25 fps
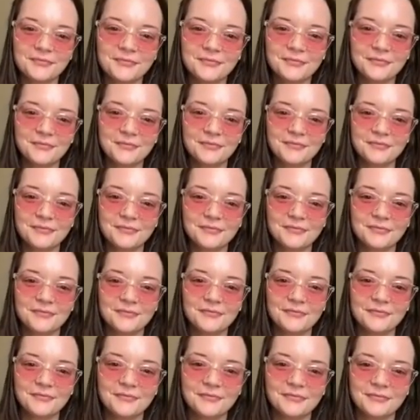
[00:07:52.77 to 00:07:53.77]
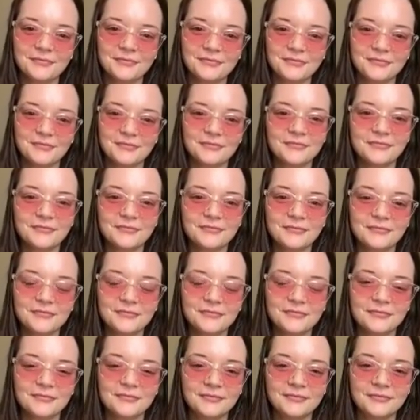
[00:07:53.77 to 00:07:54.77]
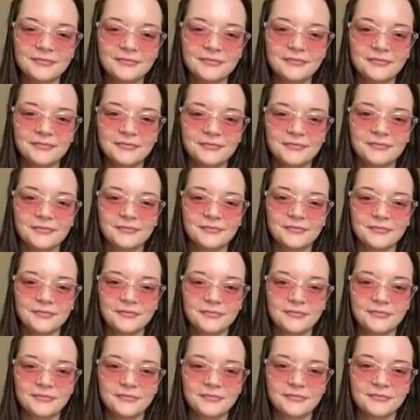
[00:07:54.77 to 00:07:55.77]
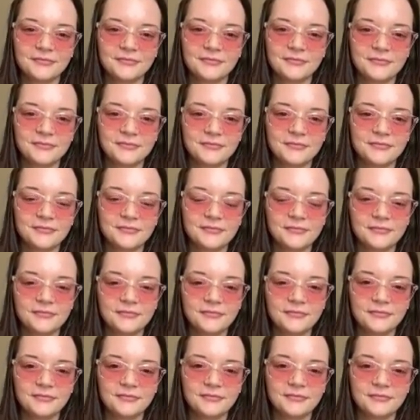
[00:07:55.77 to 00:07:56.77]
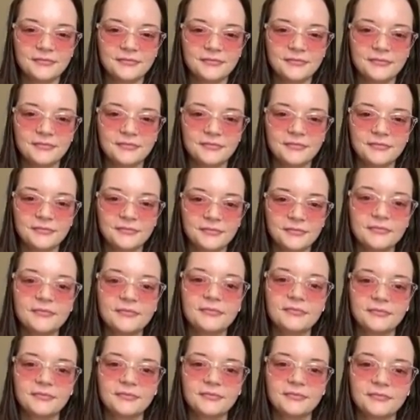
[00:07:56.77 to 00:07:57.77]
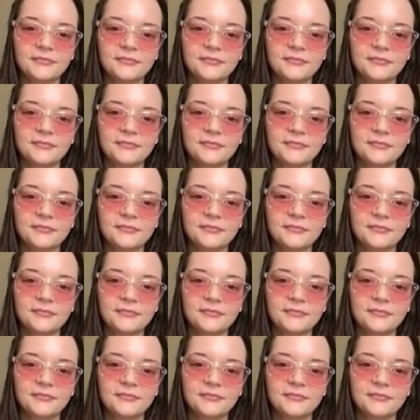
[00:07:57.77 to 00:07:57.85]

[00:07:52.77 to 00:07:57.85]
The person shown says nothing.